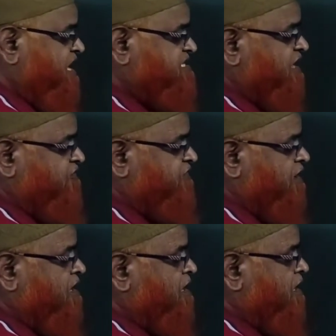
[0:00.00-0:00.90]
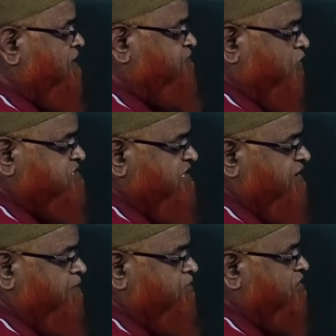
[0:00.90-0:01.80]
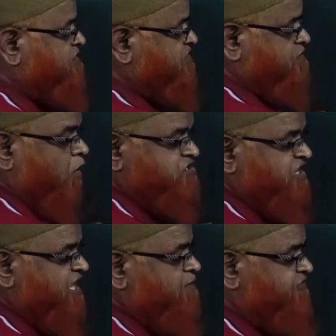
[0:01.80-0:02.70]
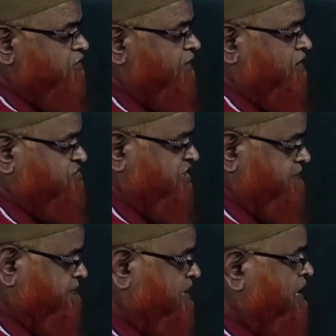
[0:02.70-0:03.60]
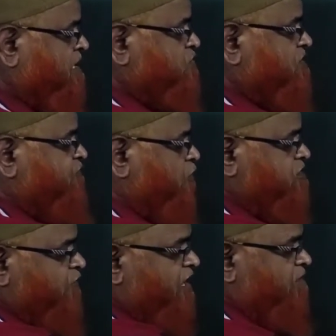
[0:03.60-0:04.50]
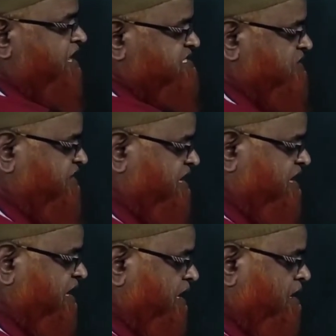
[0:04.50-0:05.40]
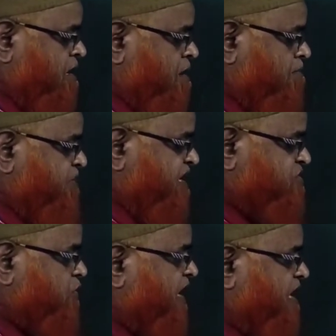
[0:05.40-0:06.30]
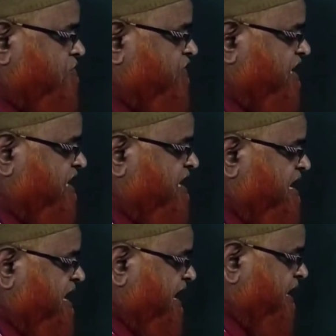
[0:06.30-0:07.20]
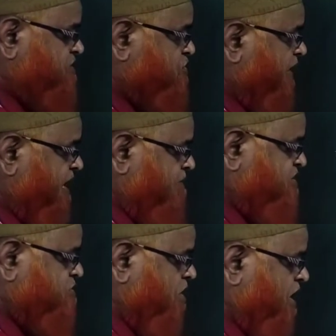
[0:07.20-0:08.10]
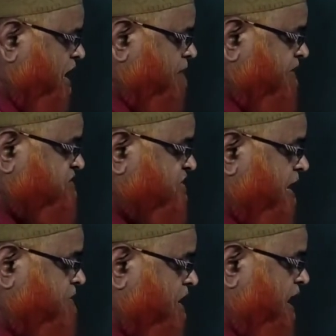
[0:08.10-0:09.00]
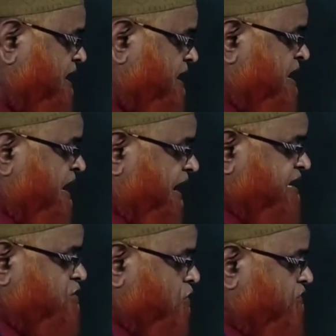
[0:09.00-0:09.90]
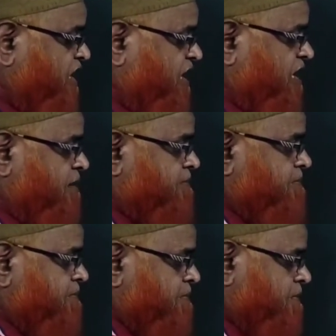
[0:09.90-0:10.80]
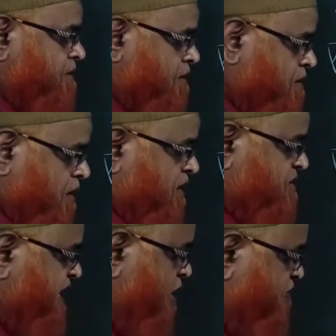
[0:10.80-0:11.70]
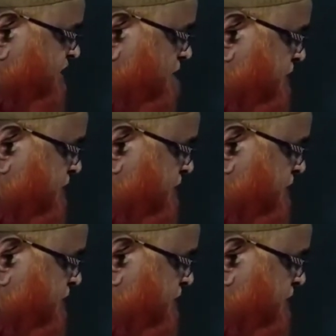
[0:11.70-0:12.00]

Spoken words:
is F, force developed because of this motional EMF into velocity. So the force formula is given here, B square V L square by small r plus capital R into V. Then after that,